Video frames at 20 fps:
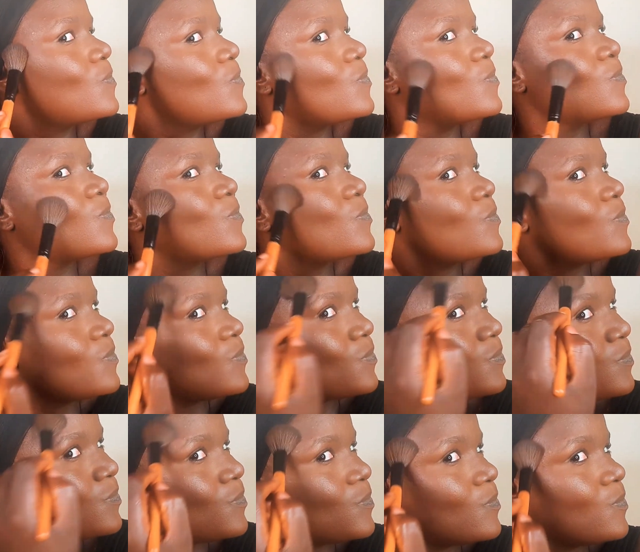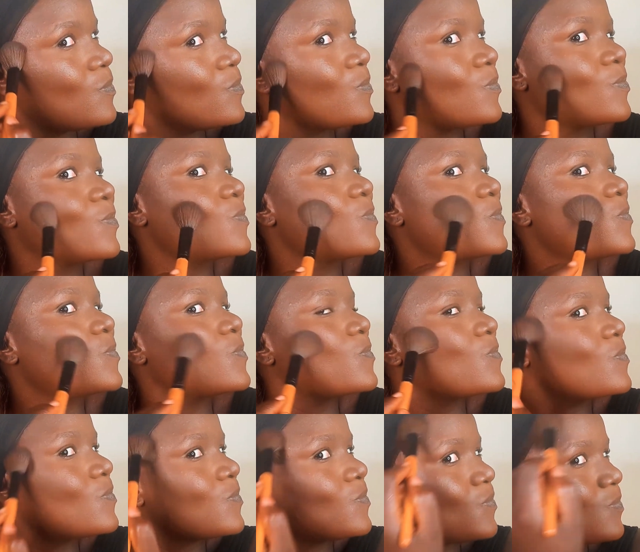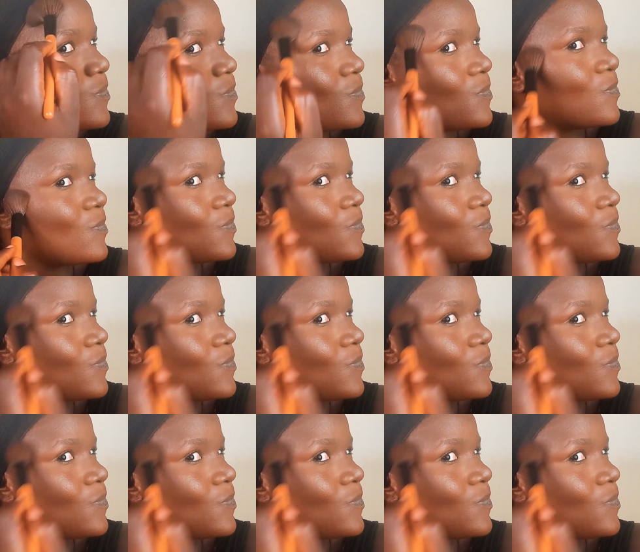I mean, you already see that happening, right?